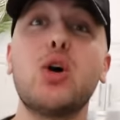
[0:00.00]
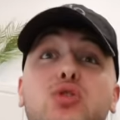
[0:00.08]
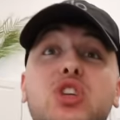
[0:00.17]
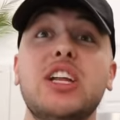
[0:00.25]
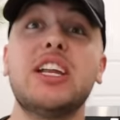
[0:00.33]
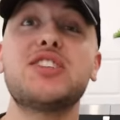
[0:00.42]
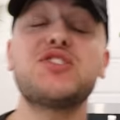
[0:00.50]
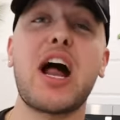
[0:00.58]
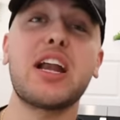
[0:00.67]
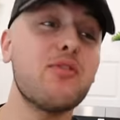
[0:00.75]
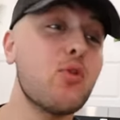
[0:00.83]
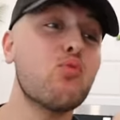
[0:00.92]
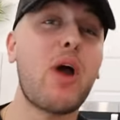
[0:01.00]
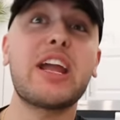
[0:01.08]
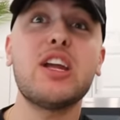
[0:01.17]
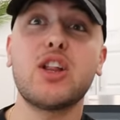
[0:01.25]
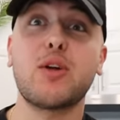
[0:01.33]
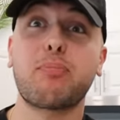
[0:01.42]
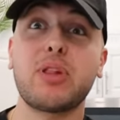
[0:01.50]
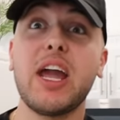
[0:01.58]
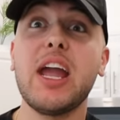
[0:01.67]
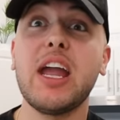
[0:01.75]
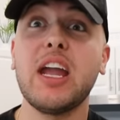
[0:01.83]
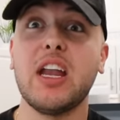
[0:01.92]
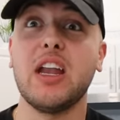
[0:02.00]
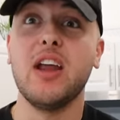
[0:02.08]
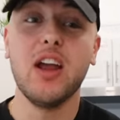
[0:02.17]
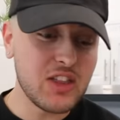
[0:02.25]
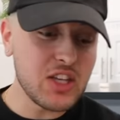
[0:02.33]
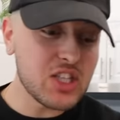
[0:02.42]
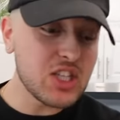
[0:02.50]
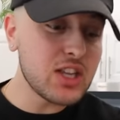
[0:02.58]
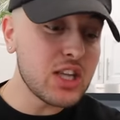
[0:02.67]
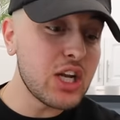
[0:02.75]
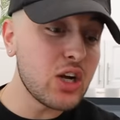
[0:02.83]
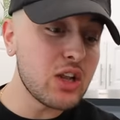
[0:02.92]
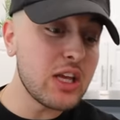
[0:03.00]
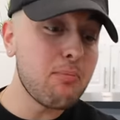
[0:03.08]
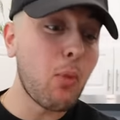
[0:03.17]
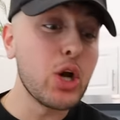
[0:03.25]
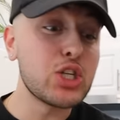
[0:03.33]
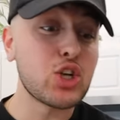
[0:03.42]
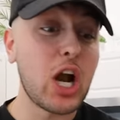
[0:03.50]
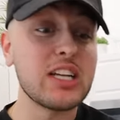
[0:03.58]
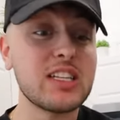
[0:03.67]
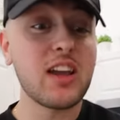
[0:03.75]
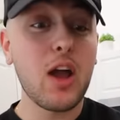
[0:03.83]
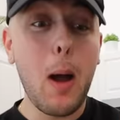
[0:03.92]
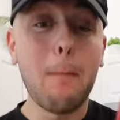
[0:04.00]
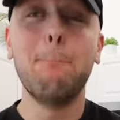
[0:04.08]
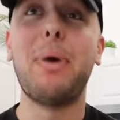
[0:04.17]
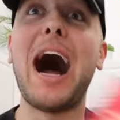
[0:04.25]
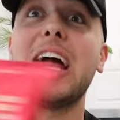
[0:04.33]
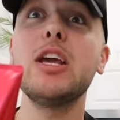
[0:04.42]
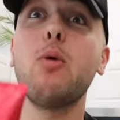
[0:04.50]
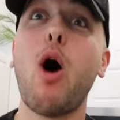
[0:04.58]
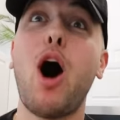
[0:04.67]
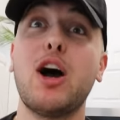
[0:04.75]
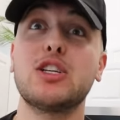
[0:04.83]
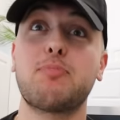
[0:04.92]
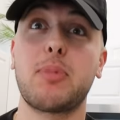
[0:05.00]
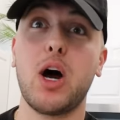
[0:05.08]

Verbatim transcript: lotion. It's not even regular plain. This is literally moisturizing body wash.